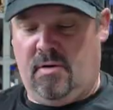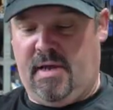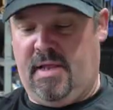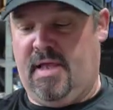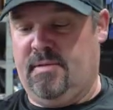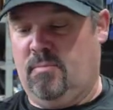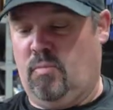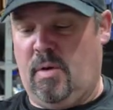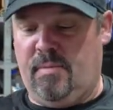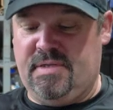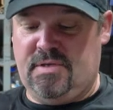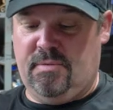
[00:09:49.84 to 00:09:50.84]
all right? And
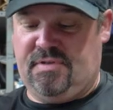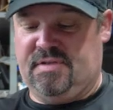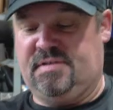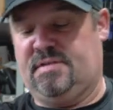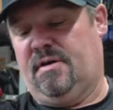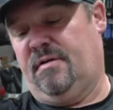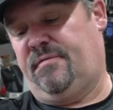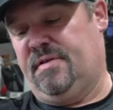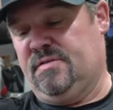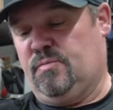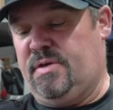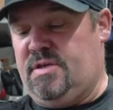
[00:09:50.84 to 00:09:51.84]
what we do with this stuff
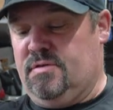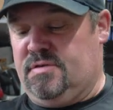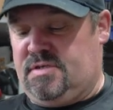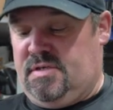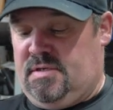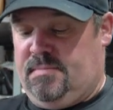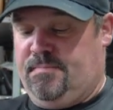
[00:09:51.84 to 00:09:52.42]
is we use it